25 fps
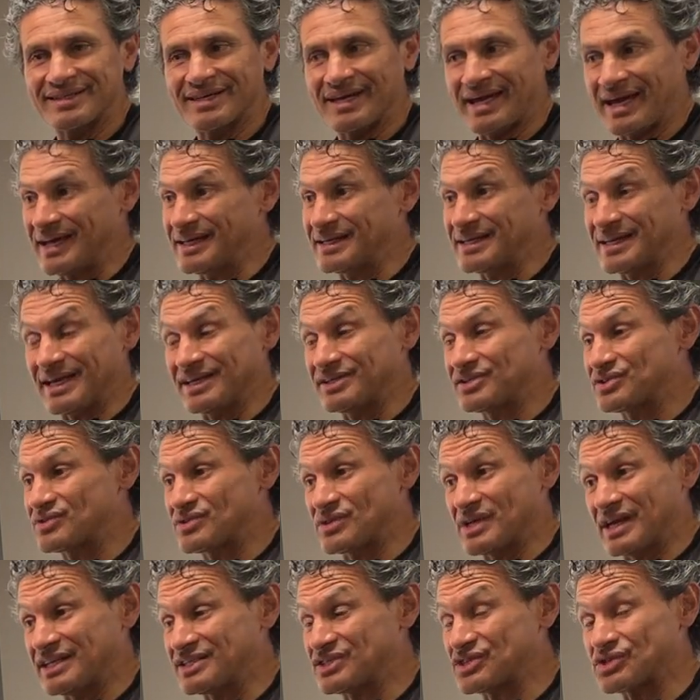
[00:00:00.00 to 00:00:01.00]
And
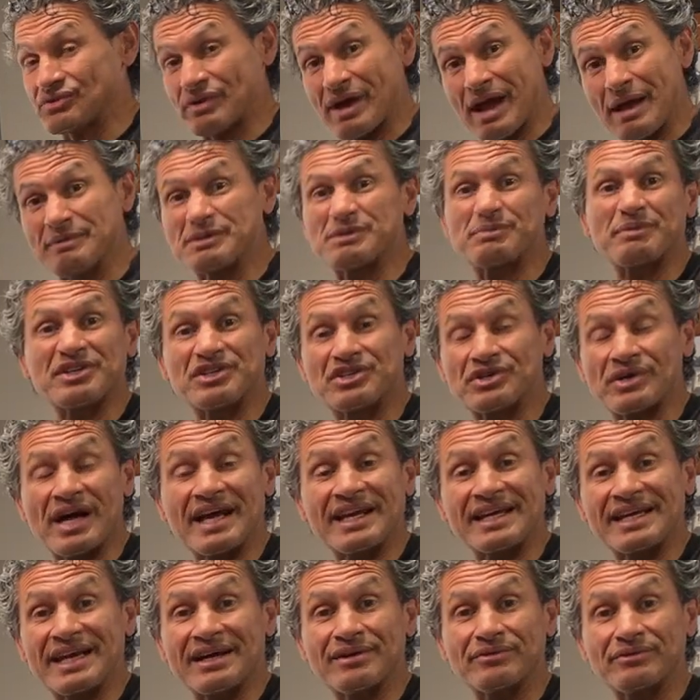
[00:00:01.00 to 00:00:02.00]
SRAM's been trying
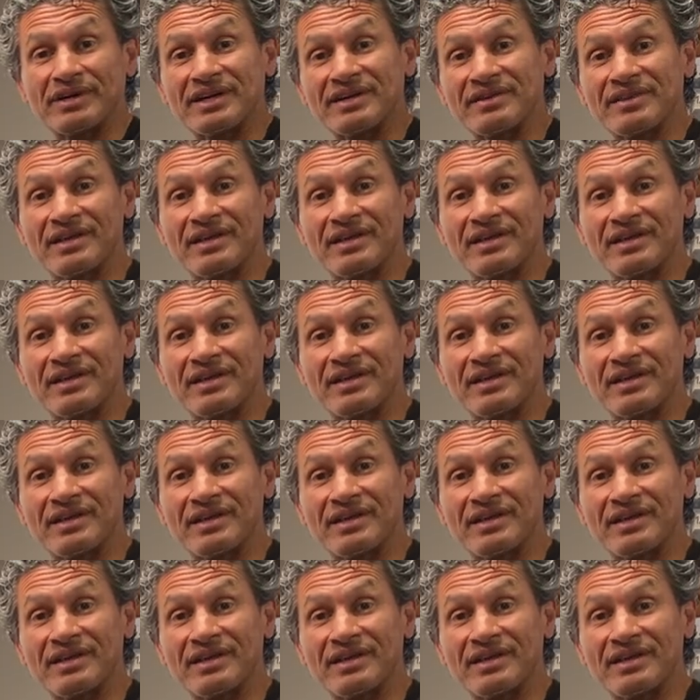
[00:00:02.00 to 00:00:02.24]
to get rid of